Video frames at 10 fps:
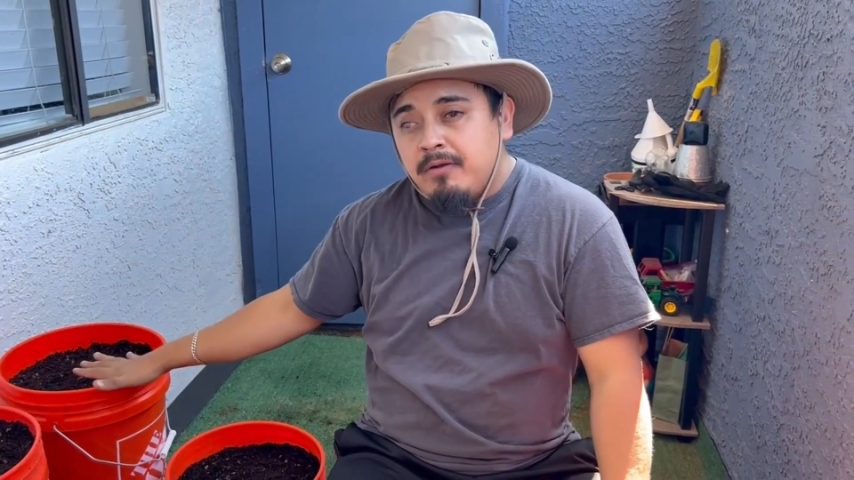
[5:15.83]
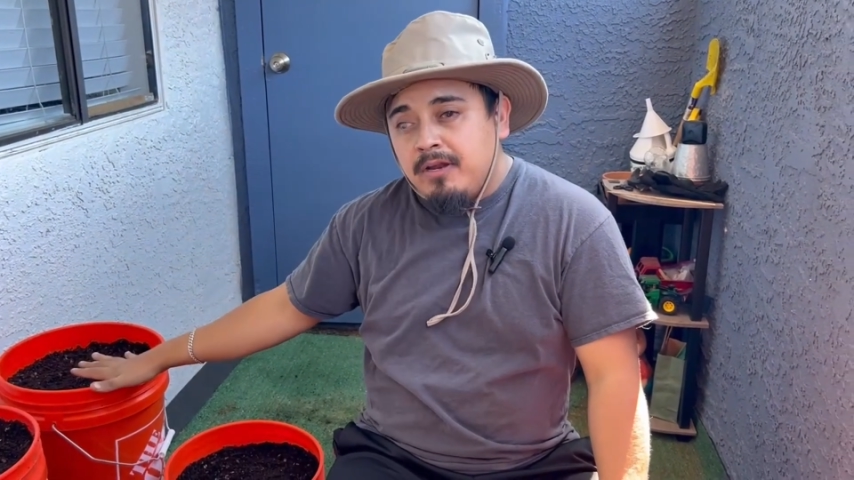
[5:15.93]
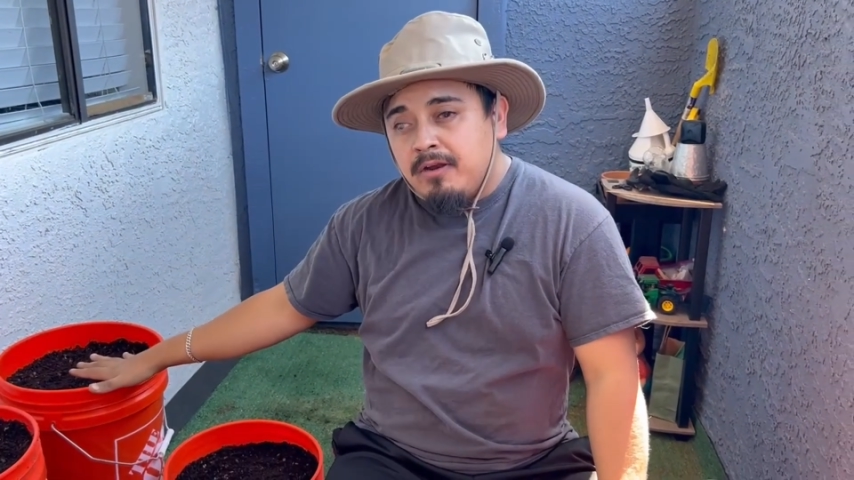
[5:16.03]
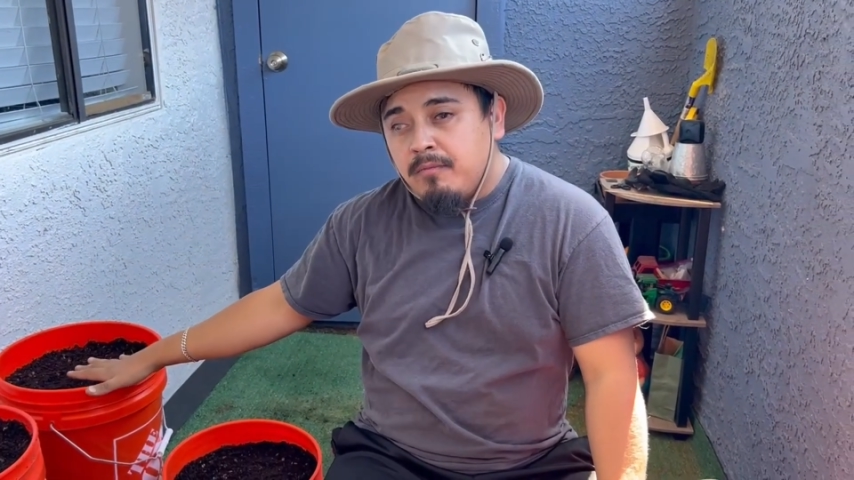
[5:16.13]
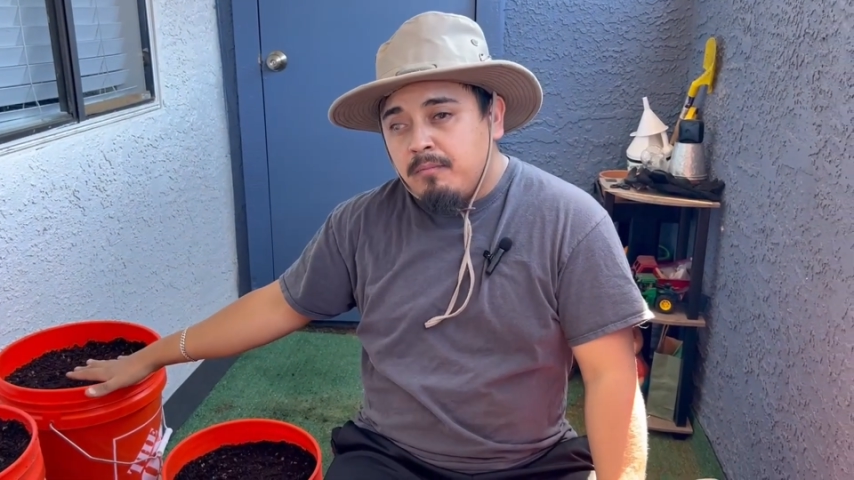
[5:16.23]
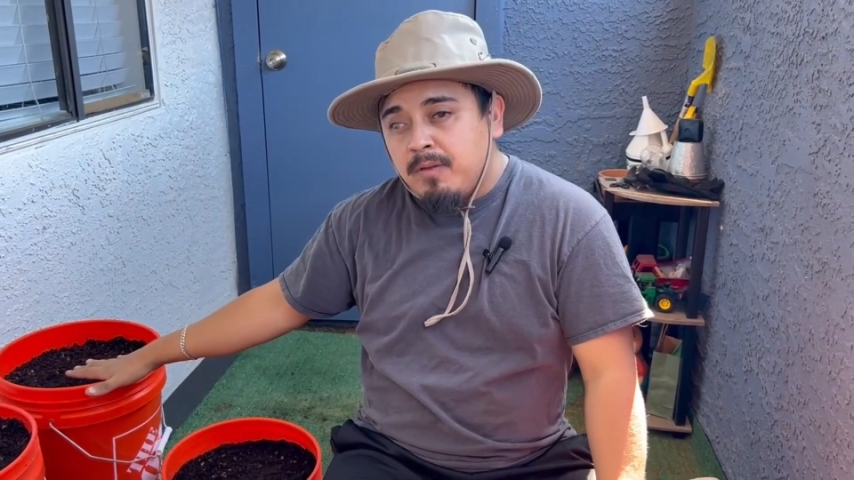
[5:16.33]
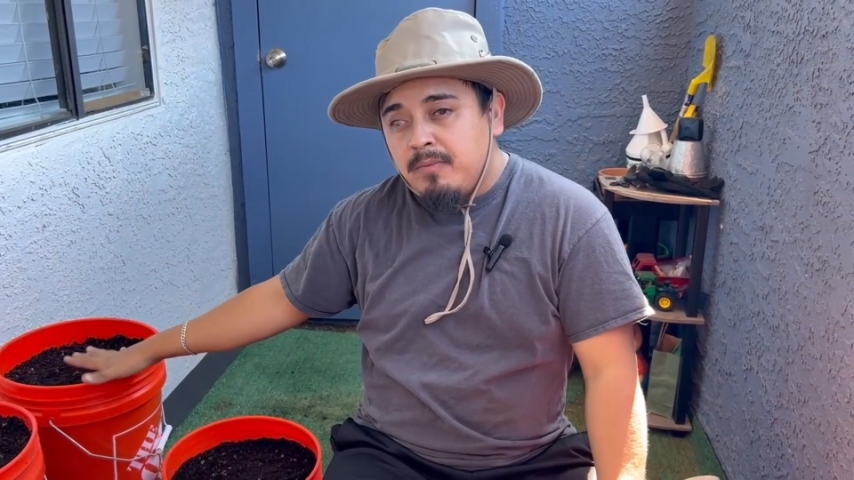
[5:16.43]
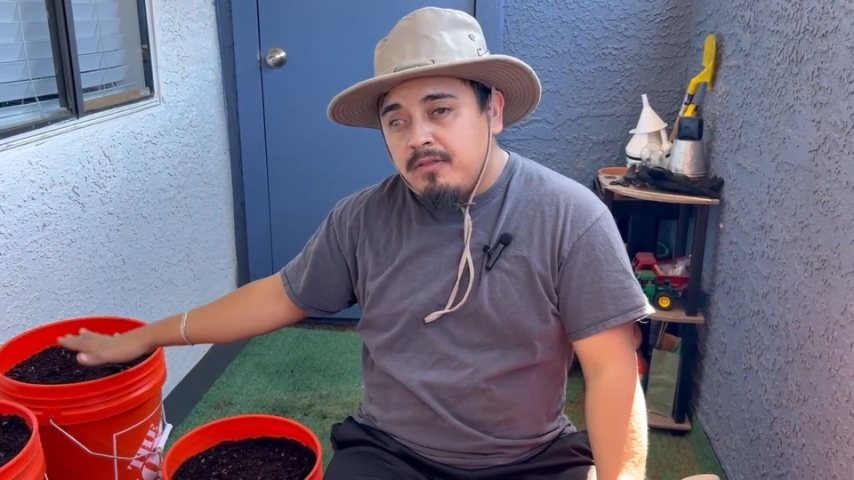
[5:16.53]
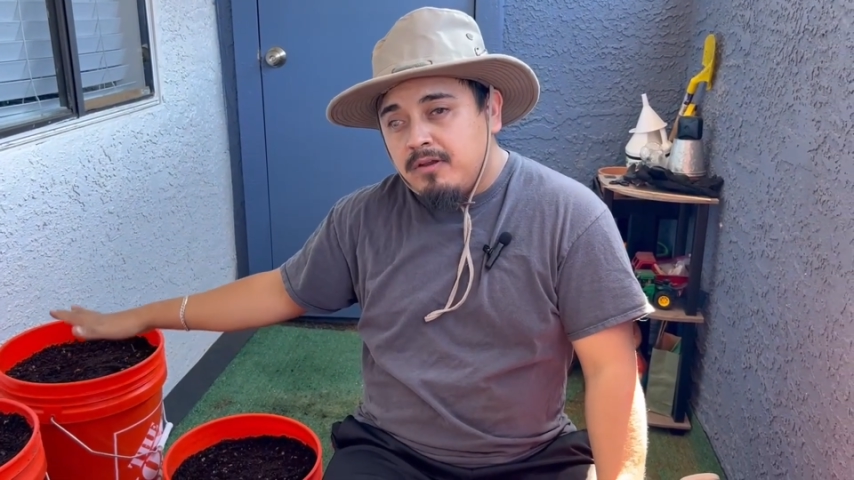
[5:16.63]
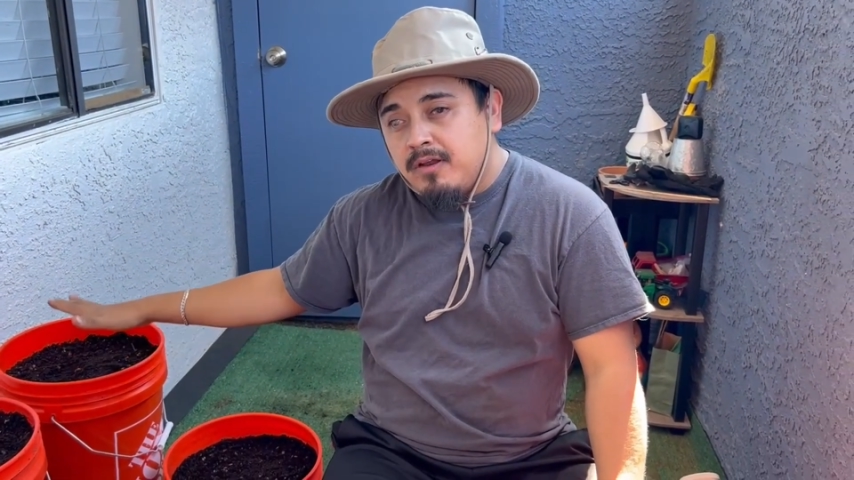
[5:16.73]
here in
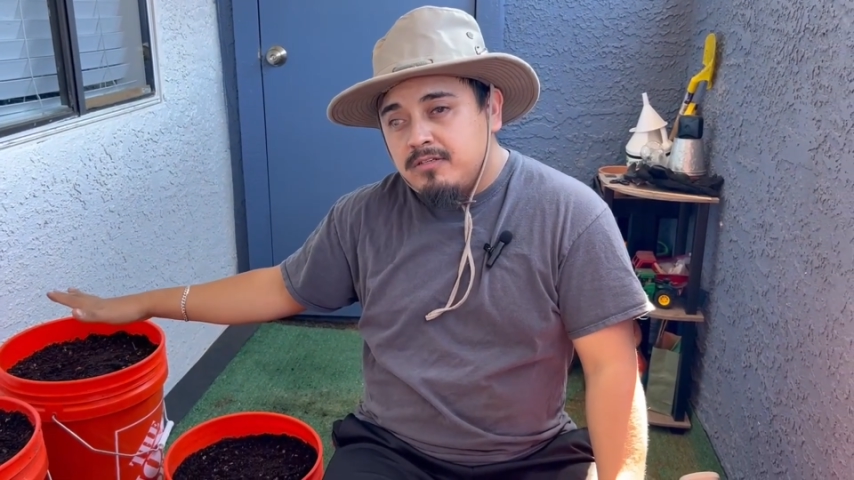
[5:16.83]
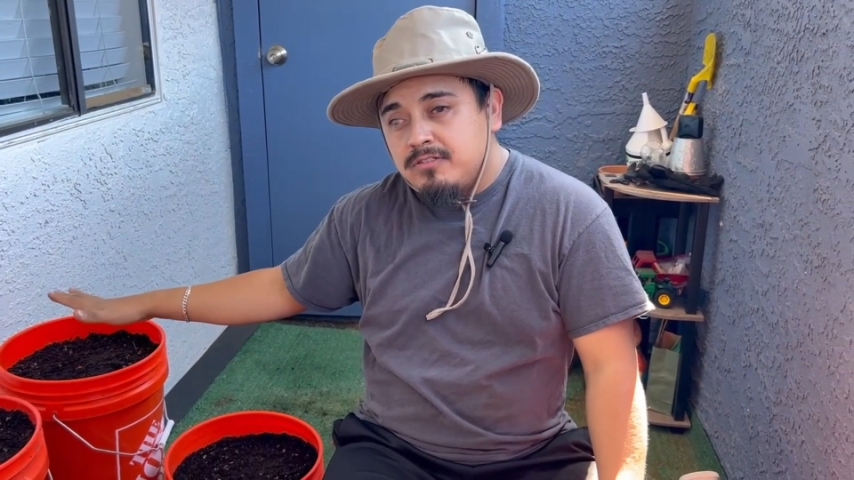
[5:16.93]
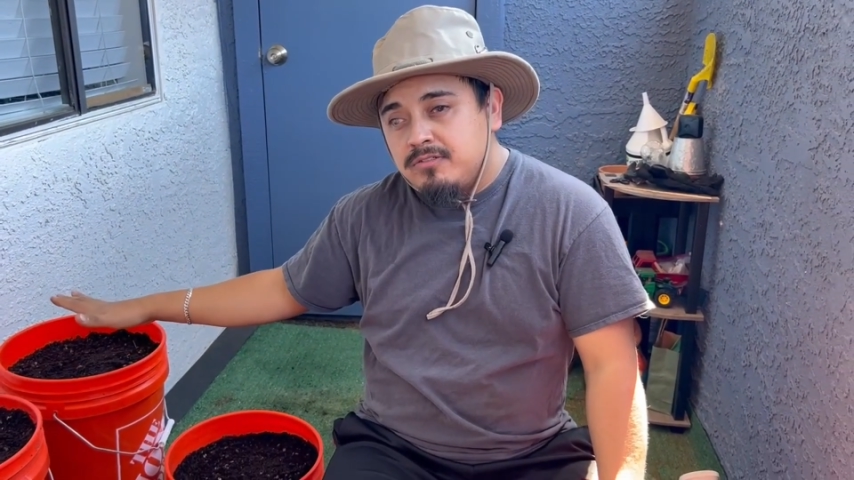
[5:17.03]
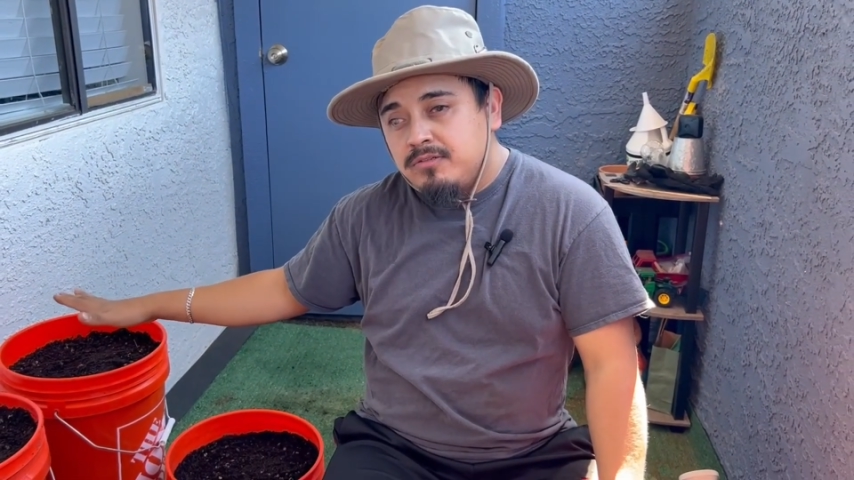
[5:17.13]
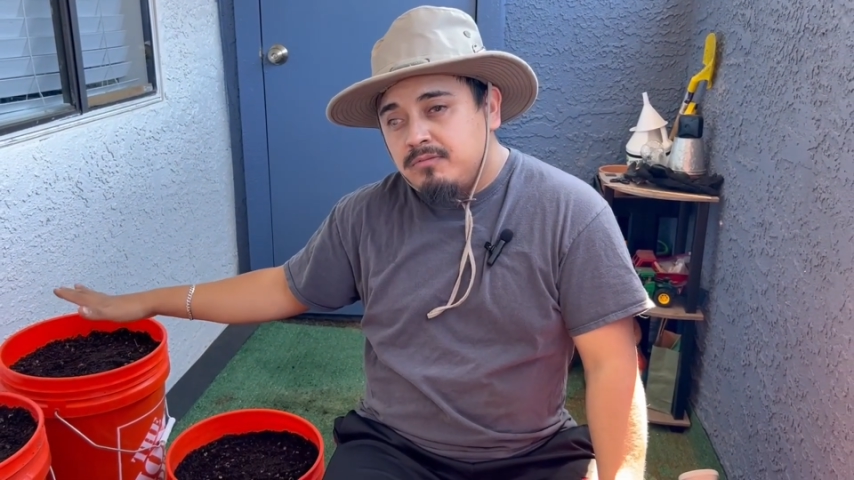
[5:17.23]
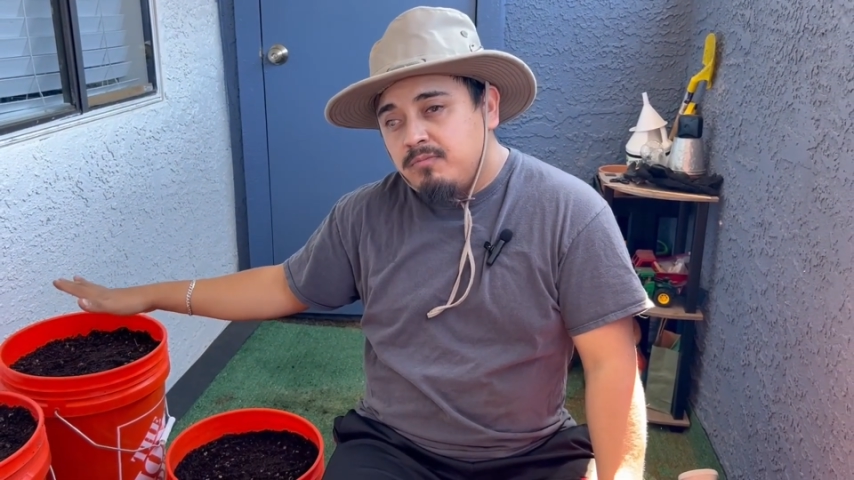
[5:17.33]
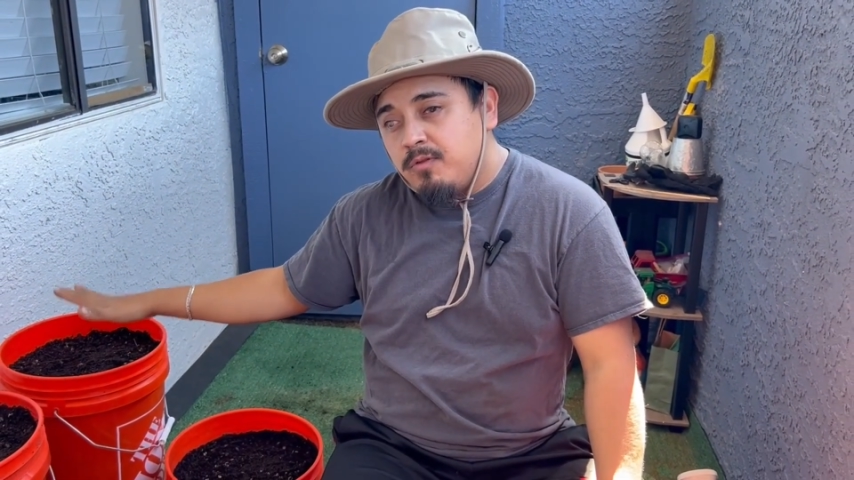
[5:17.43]
maybe the next